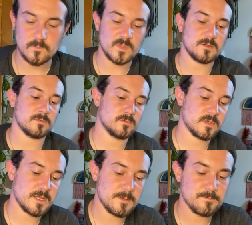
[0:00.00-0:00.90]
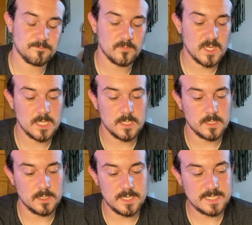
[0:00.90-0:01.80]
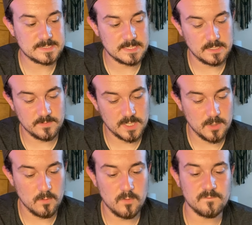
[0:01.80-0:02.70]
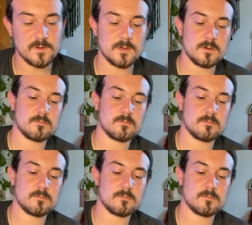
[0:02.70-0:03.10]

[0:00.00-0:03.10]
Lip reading: Alright, next thing I'm going to go over